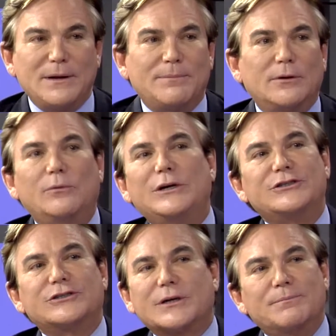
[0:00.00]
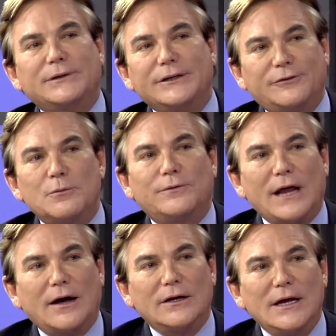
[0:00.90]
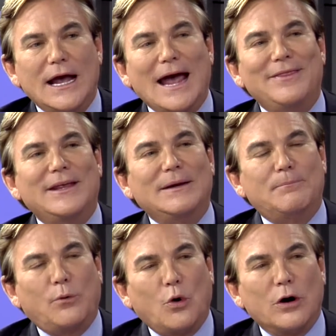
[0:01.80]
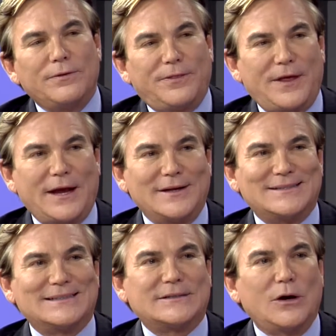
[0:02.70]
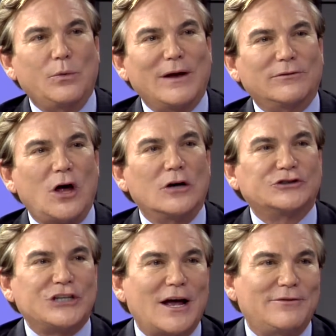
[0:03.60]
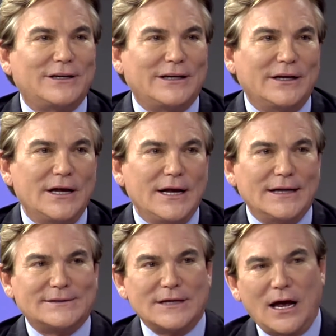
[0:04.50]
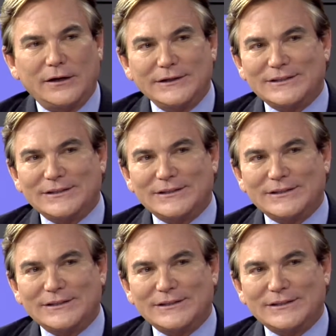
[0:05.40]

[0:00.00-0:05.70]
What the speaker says: people in which it's completely smoothed out. And the important thing is we have longevity. It's not only